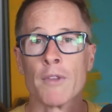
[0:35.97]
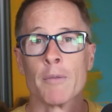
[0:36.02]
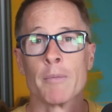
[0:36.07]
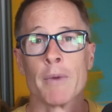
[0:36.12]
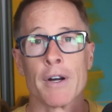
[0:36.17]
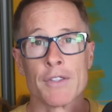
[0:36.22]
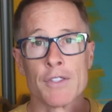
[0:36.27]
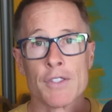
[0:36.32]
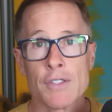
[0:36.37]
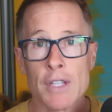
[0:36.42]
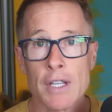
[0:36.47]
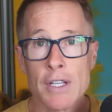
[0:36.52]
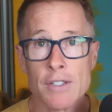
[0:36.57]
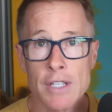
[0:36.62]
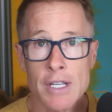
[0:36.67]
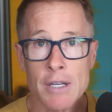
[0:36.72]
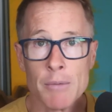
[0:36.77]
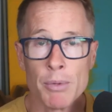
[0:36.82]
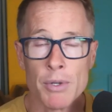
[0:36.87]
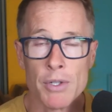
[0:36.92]
About
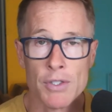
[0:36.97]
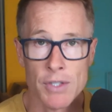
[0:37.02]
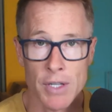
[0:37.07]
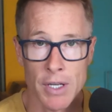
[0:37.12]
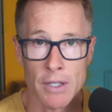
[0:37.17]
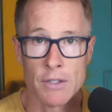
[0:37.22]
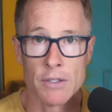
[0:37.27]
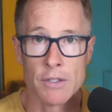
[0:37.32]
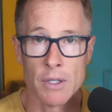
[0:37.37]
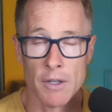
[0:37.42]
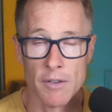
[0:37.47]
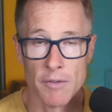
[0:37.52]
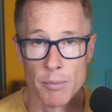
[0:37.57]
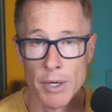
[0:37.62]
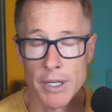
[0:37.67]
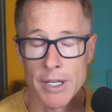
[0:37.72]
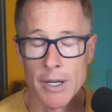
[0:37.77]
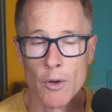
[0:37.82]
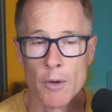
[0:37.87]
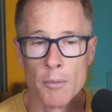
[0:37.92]
16% of
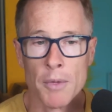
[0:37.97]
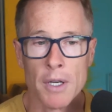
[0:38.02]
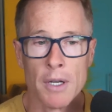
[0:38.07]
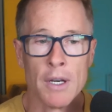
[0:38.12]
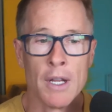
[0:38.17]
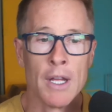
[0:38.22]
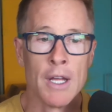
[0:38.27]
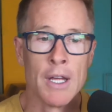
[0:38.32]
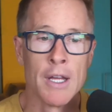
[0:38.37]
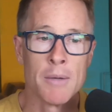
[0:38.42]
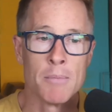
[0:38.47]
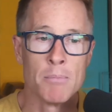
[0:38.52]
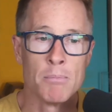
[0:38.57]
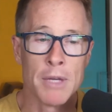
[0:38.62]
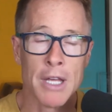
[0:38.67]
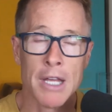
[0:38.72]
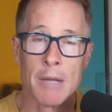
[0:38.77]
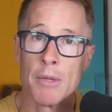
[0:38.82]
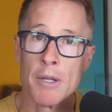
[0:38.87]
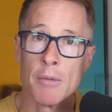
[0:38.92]
pregnant women
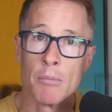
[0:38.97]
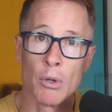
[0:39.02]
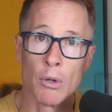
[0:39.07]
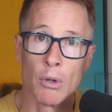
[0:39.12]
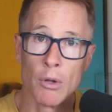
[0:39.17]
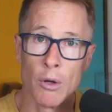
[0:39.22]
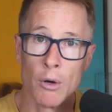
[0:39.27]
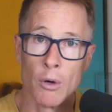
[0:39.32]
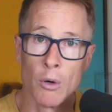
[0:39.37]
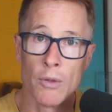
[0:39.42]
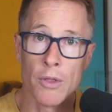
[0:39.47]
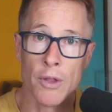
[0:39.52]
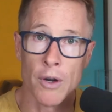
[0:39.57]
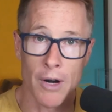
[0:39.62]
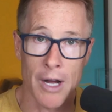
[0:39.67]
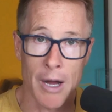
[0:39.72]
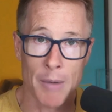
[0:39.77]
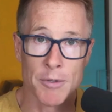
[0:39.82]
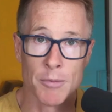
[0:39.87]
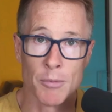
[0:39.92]
may be below their
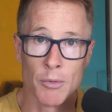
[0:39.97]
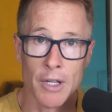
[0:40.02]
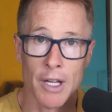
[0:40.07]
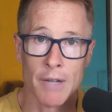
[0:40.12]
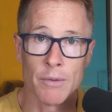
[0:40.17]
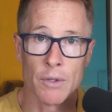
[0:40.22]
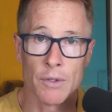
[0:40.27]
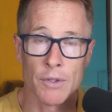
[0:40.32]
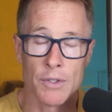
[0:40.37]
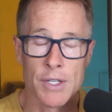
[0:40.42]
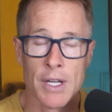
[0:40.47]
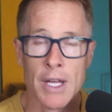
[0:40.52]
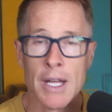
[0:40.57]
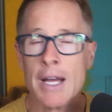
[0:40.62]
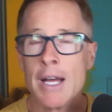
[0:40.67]
optimal levels.